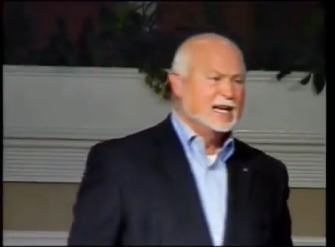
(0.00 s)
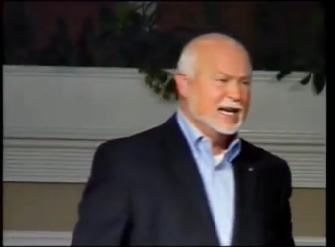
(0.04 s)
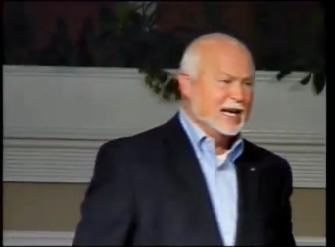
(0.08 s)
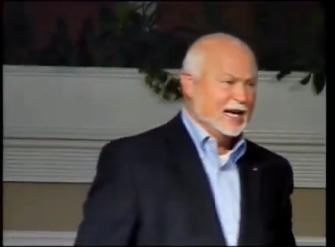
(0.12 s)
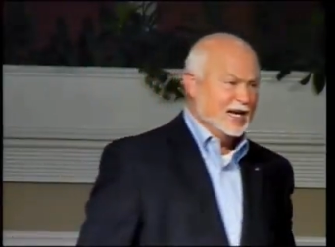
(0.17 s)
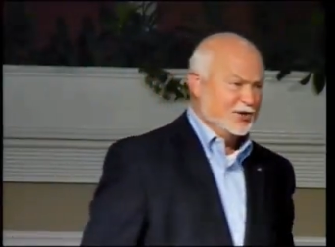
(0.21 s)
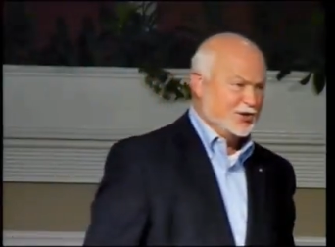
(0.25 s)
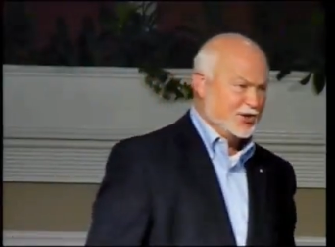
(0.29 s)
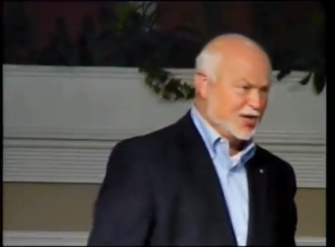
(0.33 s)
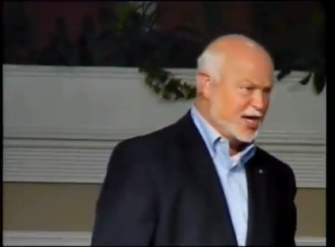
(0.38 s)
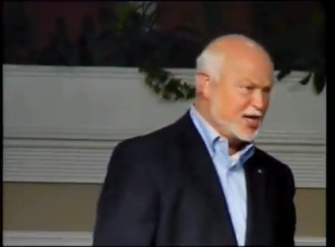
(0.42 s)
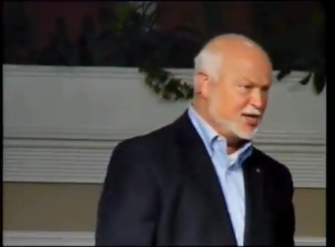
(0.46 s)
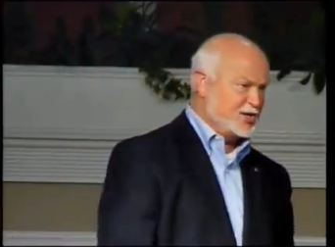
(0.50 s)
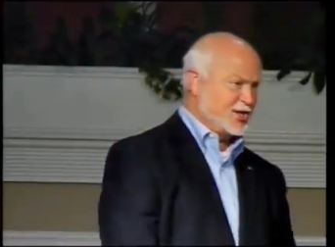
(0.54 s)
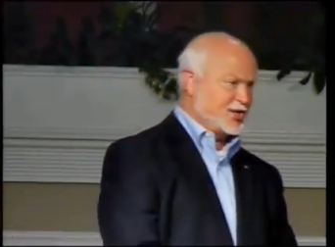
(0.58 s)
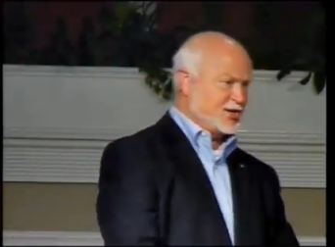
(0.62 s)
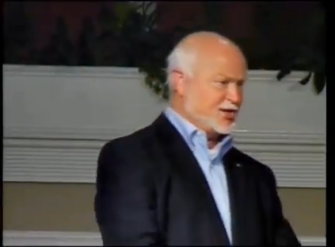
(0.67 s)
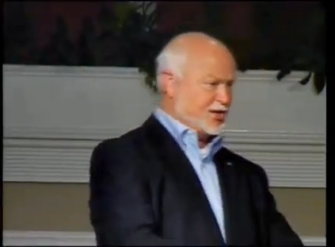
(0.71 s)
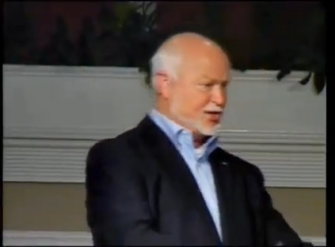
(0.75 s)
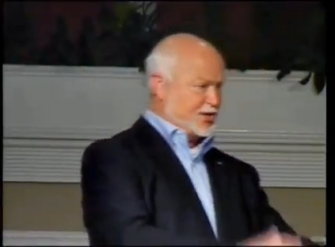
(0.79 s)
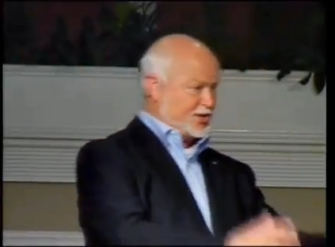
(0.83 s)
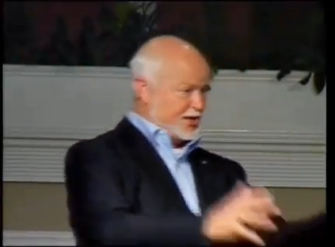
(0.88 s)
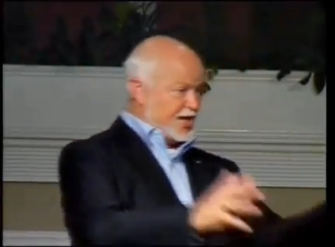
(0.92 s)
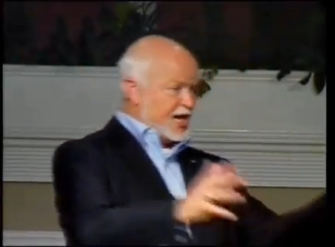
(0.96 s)
And Jesus
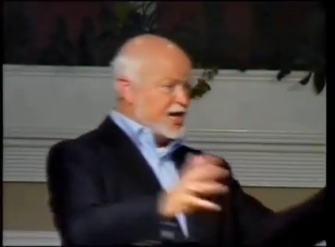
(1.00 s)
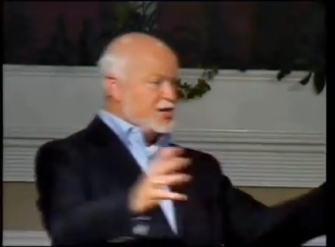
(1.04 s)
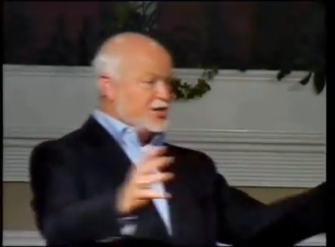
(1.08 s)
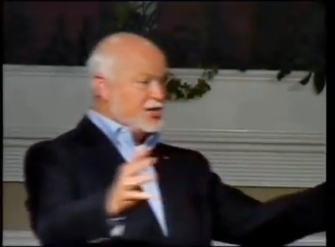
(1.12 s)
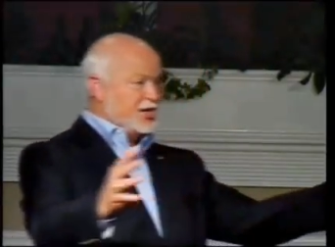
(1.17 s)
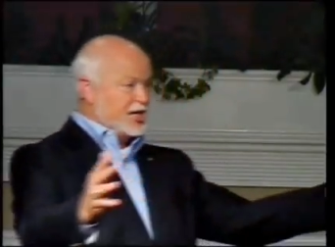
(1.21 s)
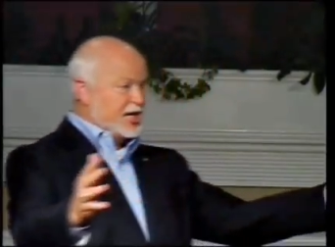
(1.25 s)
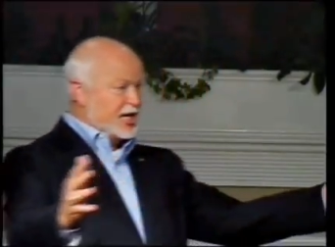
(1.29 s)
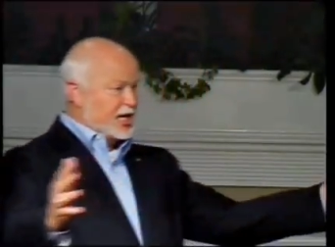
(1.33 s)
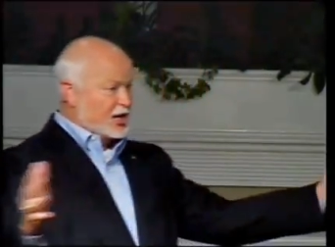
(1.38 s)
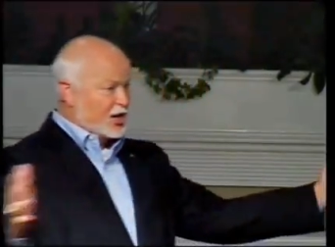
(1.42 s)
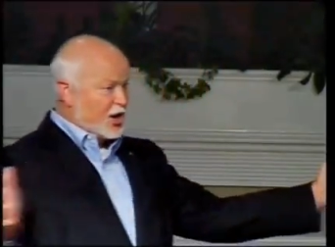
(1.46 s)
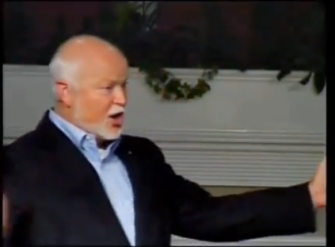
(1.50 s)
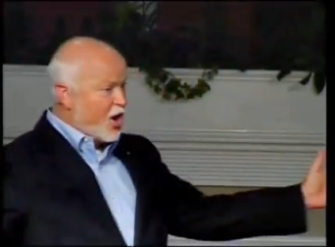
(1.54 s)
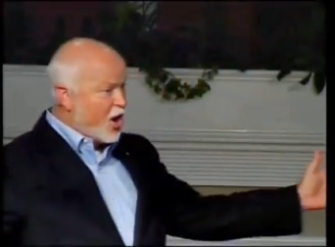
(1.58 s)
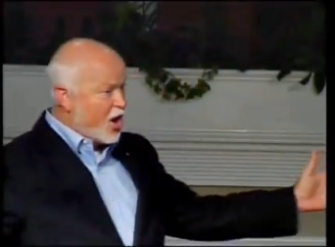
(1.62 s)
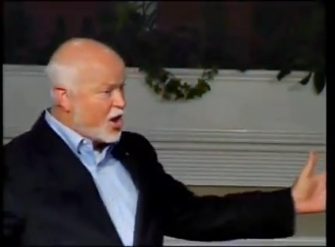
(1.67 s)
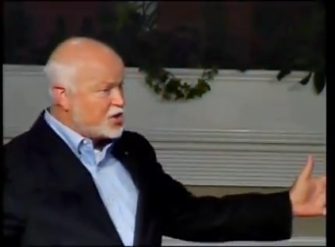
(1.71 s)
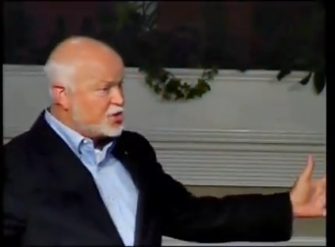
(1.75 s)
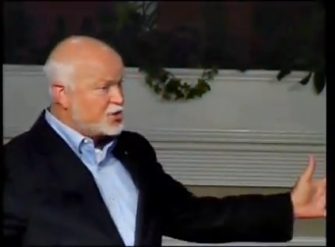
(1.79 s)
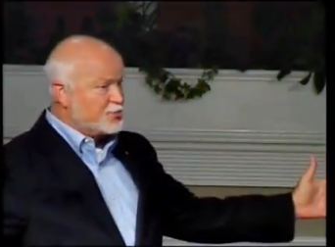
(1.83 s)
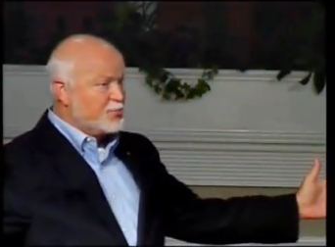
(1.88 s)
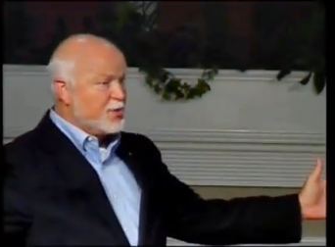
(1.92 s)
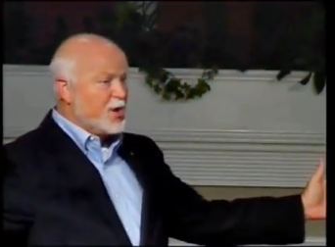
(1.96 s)
is teaching, and a
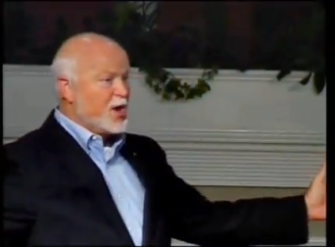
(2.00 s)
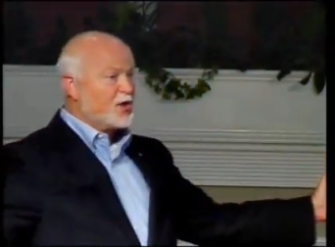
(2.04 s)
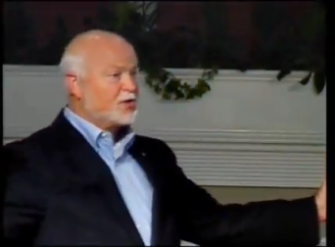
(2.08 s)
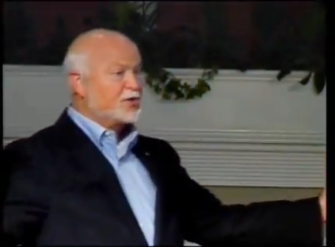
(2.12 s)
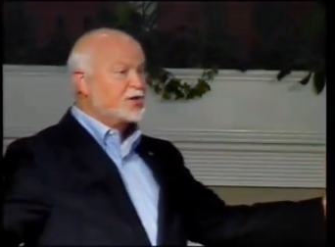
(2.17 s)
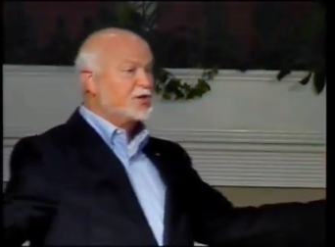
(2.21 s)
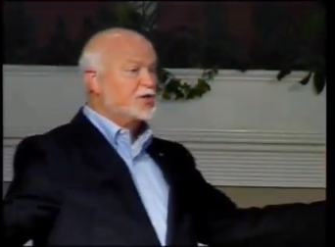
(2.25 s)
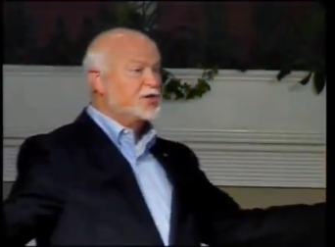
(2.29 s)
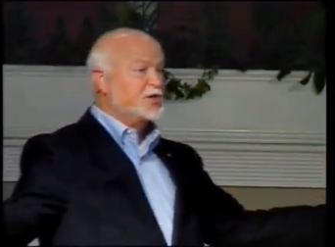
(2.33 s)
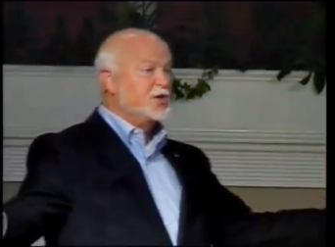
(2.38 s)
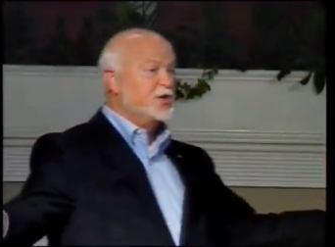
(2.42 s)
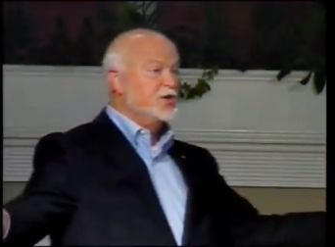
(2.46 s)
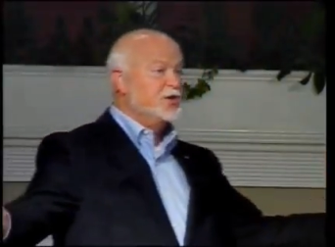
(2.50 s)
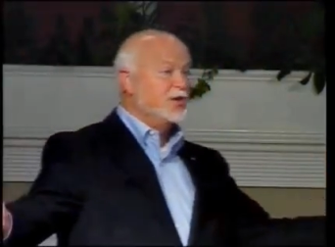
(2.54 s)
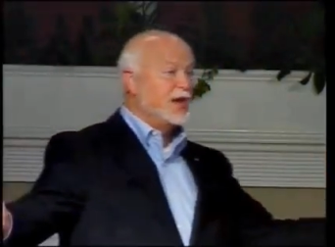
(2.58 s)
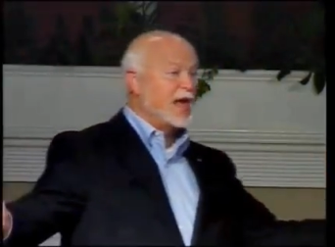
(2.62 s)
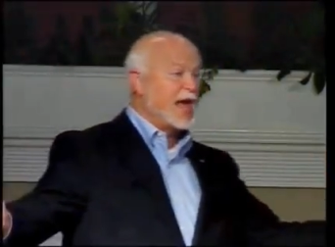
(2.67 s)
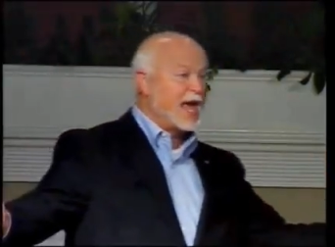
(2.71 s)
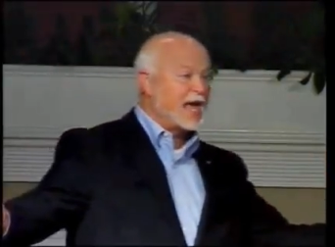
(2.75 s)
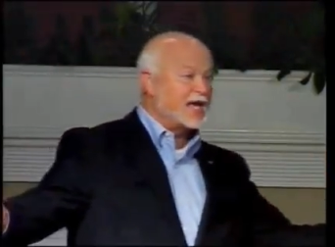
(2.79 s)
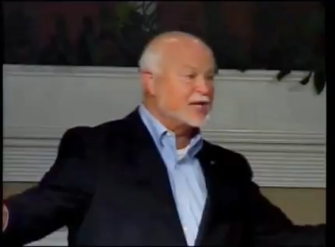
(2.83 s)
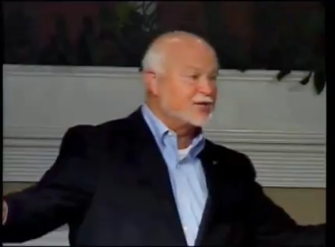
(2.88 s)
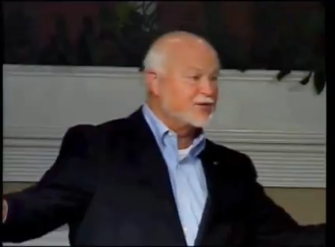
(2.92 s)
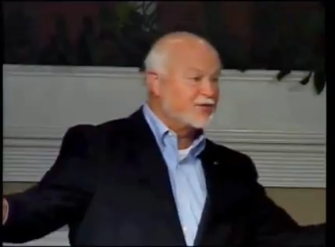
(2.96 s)
large multitude
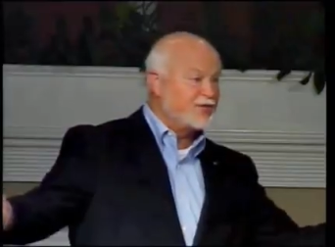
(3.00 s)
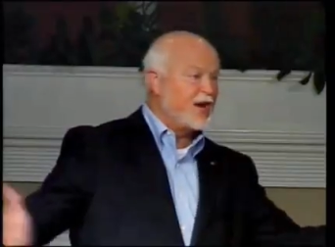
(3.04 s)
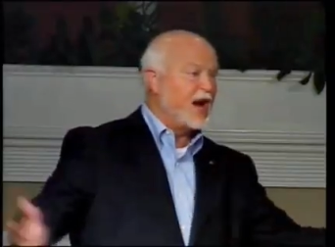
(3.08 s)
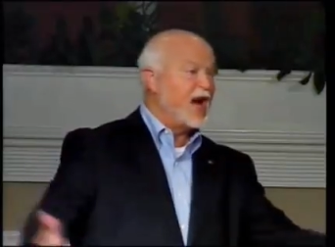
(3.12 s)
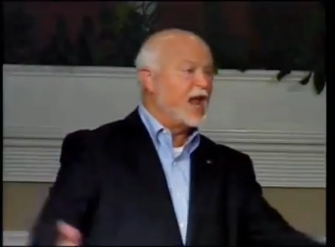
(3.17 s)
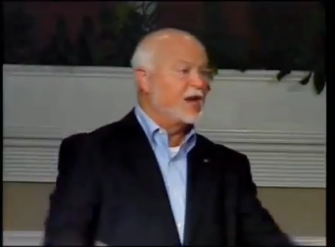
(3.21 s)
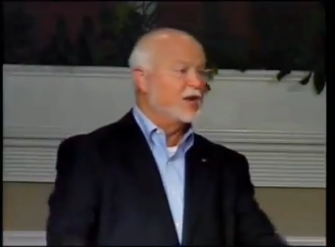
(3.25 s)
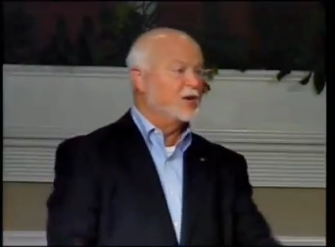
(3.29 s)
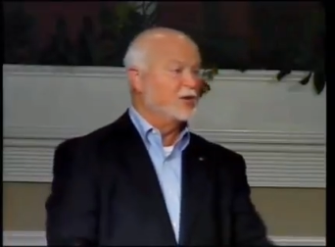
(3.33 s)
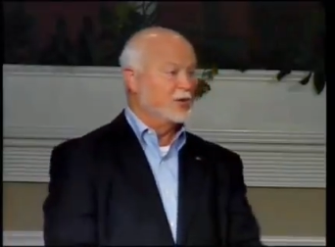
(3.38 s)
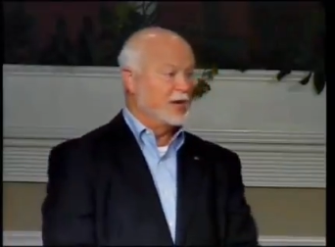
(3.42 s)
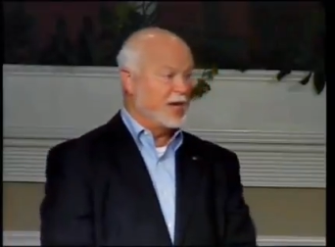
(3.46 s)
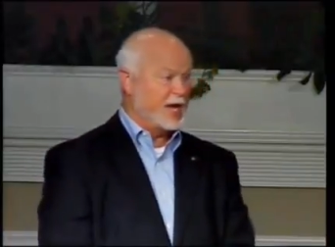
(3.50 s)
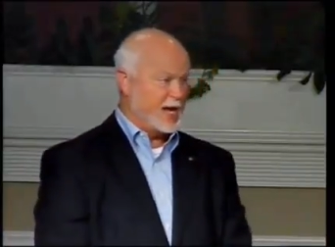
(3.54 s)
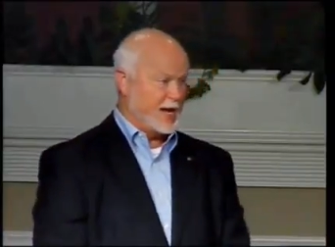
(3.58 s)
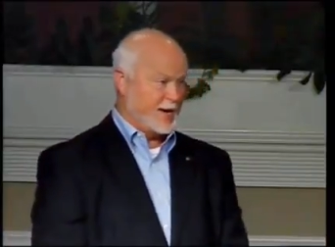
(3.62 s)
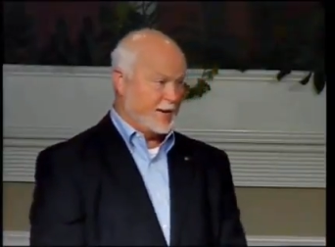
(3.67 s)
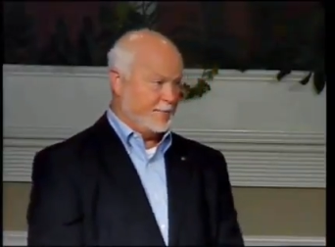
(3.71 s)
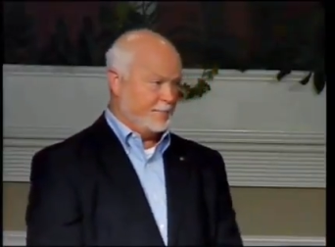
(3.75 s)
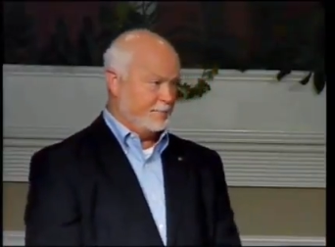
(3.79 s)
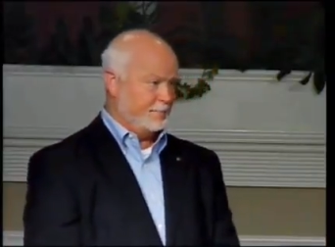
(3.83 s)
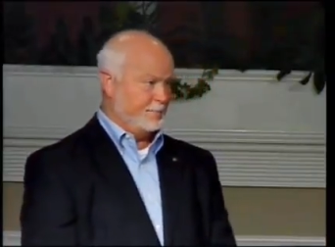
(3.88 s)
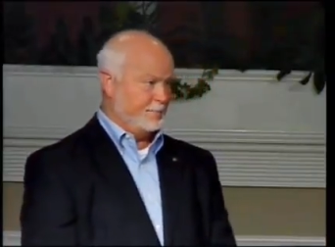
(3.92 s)
has followed him.